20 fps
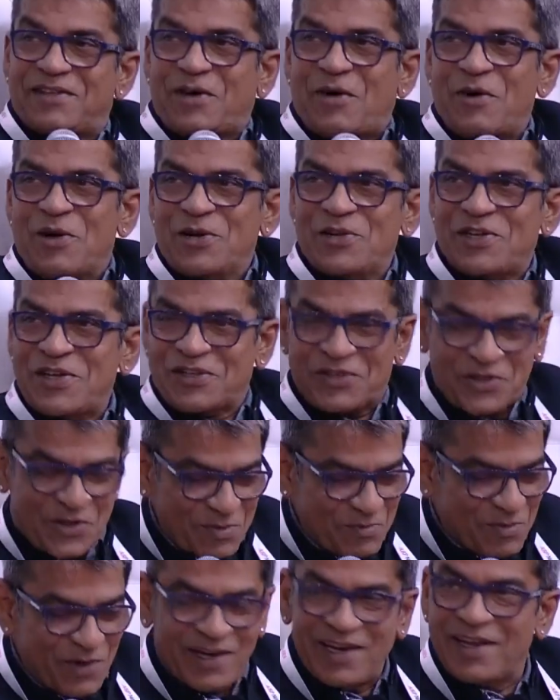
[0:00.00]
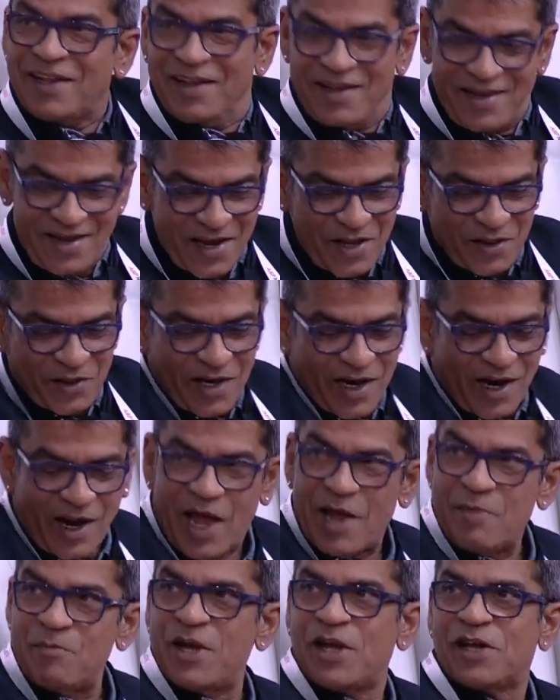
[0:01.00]
contestable in the
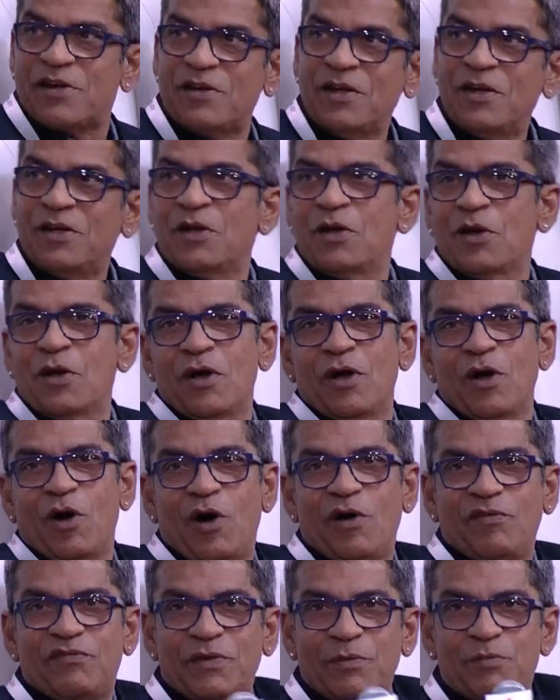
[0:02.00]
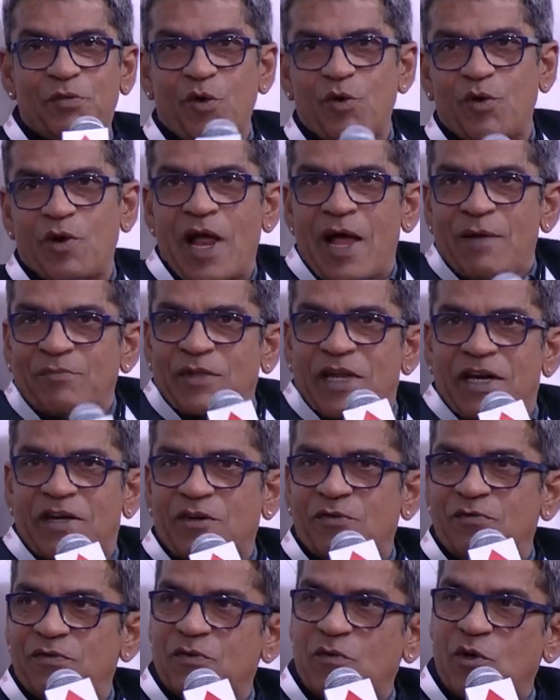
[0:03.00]
climate of a program that
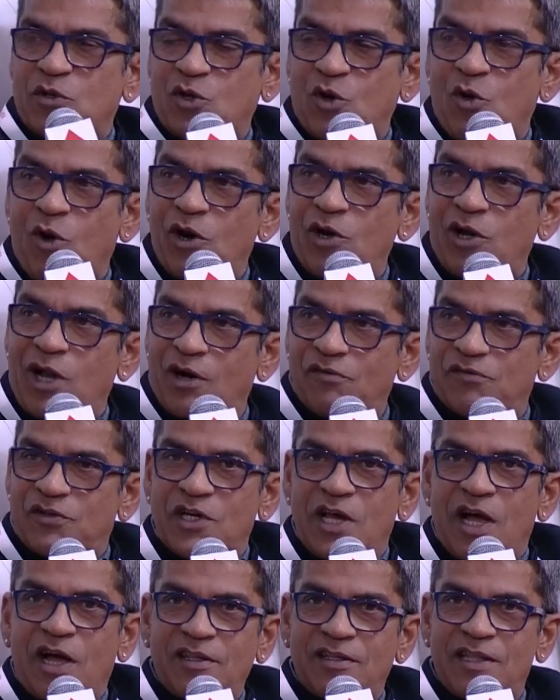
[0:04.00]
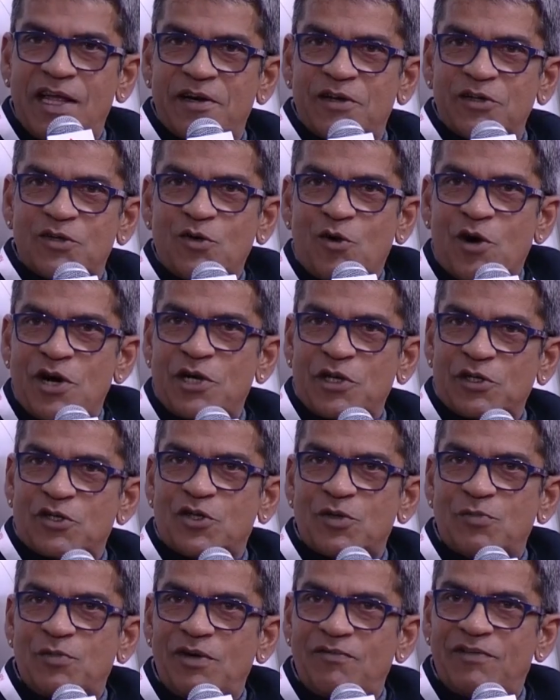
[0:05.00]
was called Love Jihad. That is
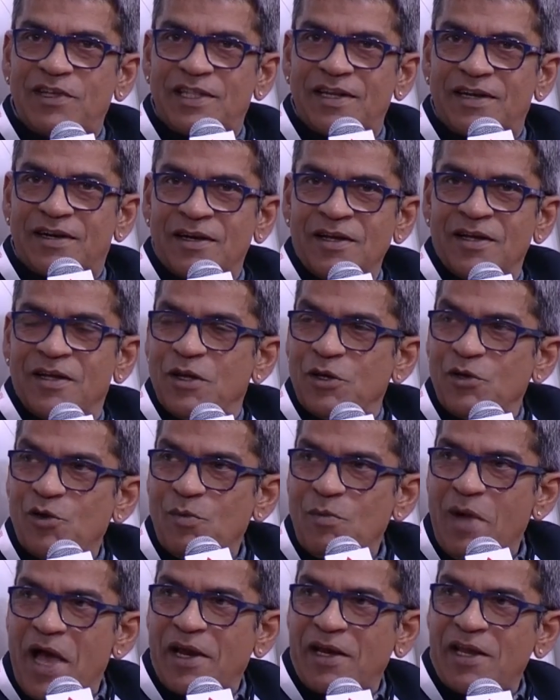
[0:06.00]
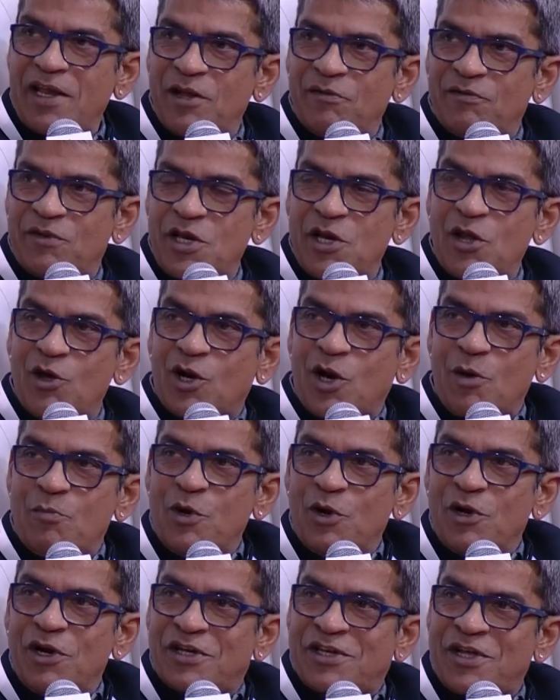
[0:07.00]
contestable whether you marry within your
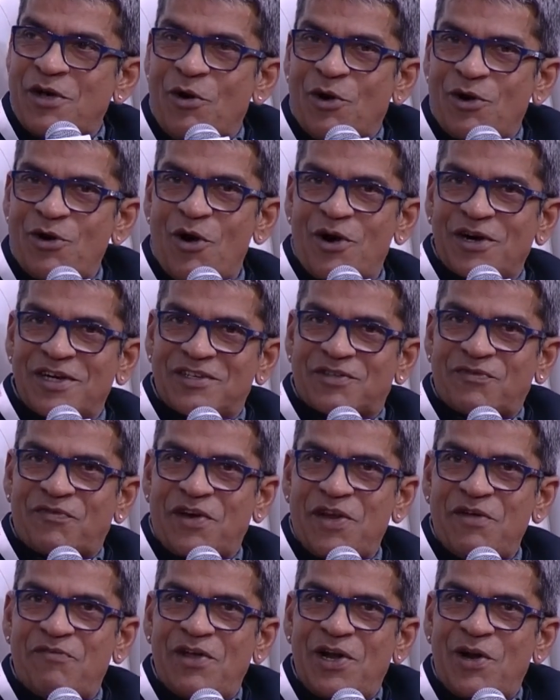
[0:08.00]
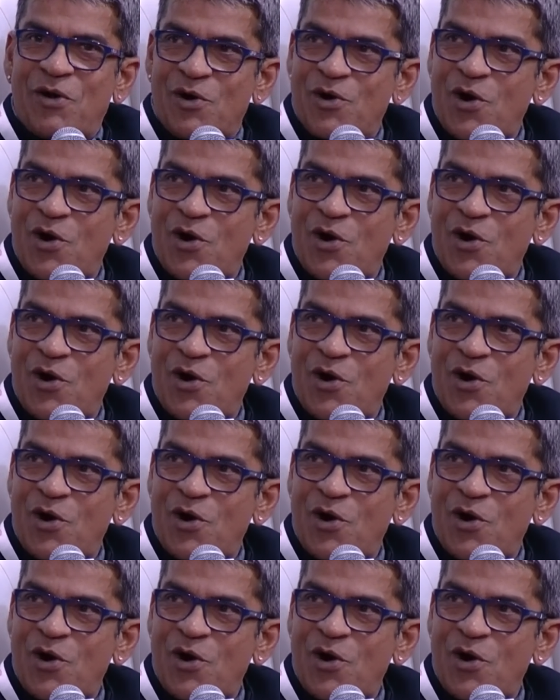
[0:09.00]
community or not, is free will or not.